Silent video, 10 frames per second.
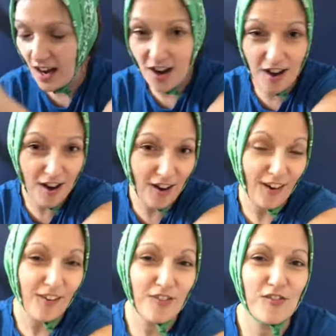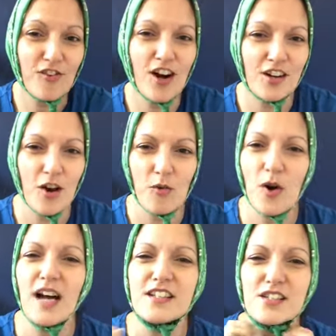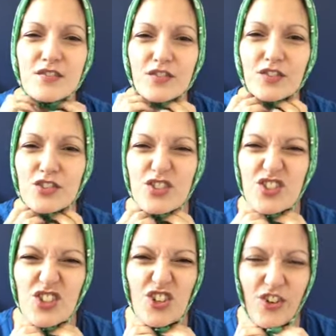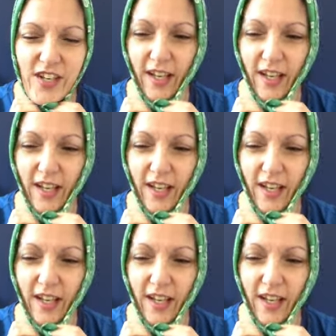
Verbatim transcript: Oh, what a wonderful story.